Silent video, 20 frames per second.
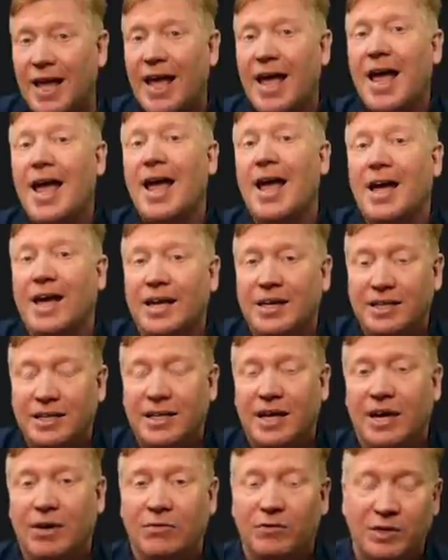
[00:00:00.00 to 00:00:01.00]
add an
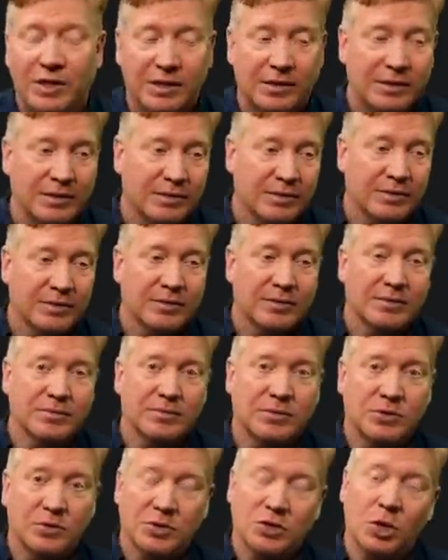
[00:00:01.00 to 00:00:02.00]
outfit.
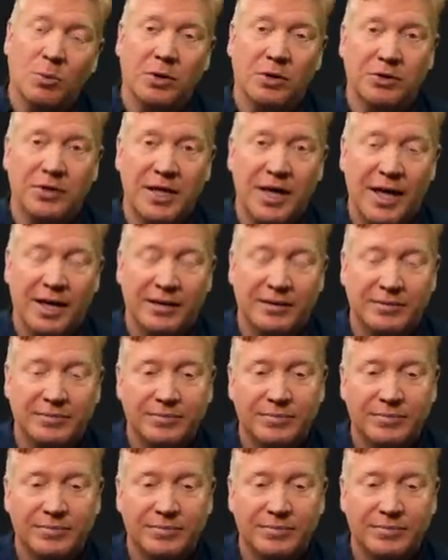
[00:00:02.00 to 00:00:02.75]
So let's go build that.